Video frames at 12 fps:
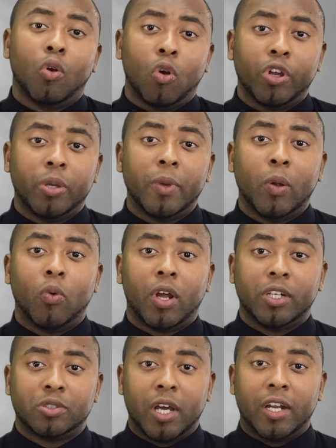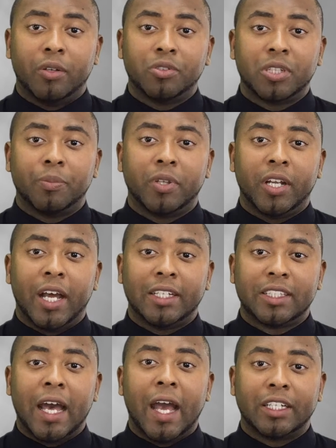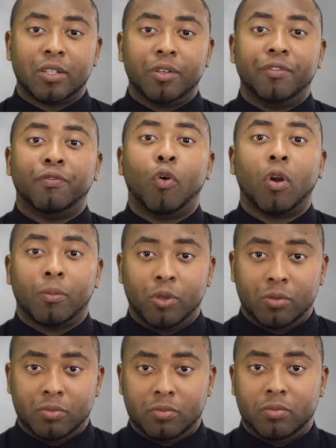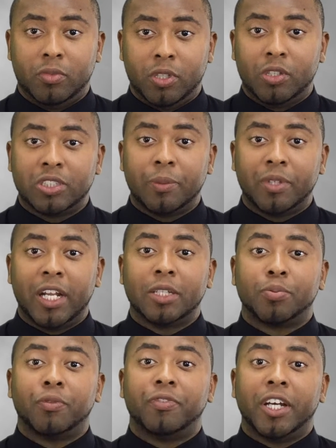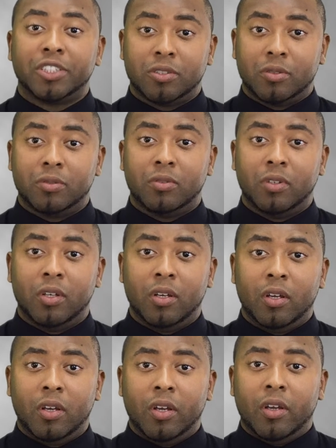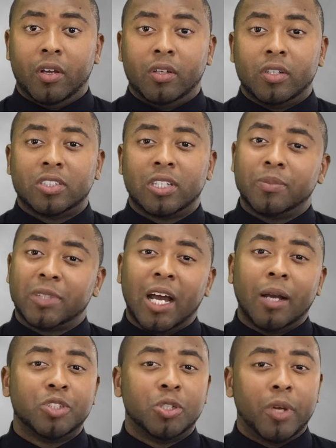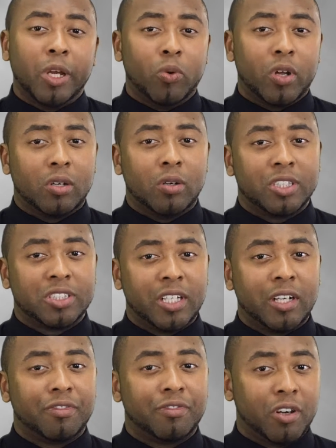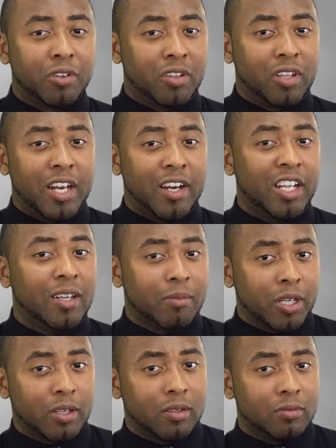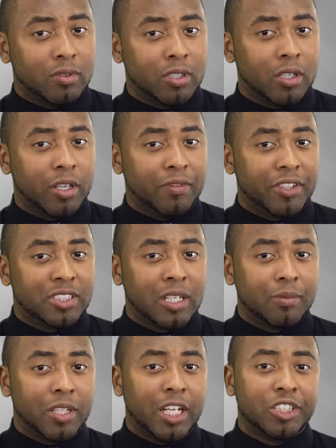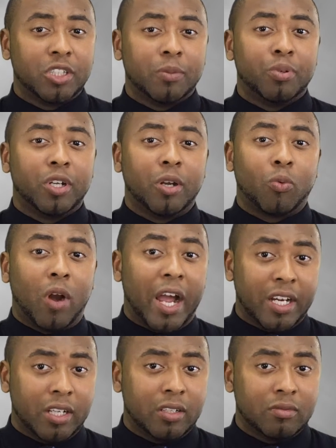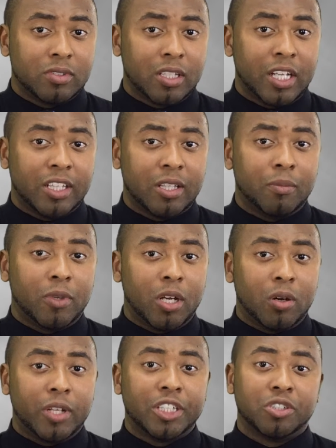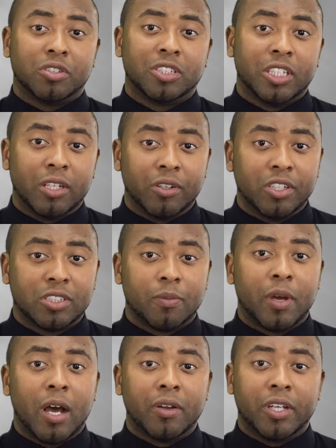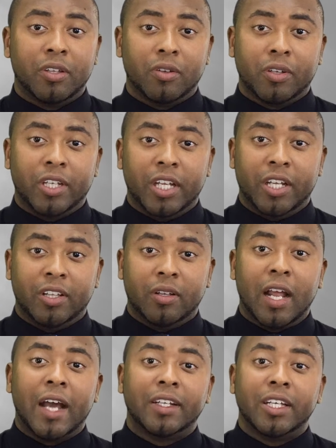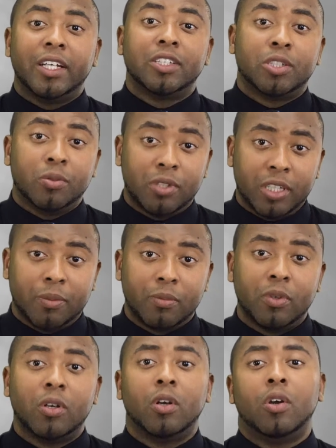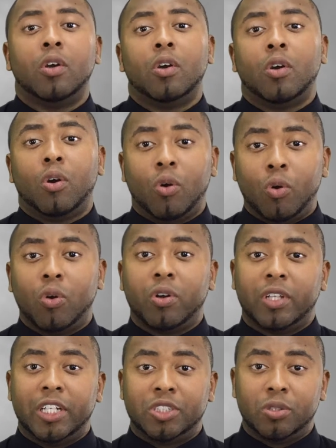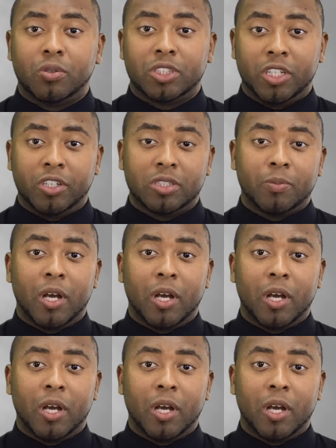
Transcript: or you may want to try to do something that's actually formal, something that's professional. Sometimes you may want to go a step further than an email. If it's something that you can put in writing to let them know that you're serious about either getting an idea to them or that you're serious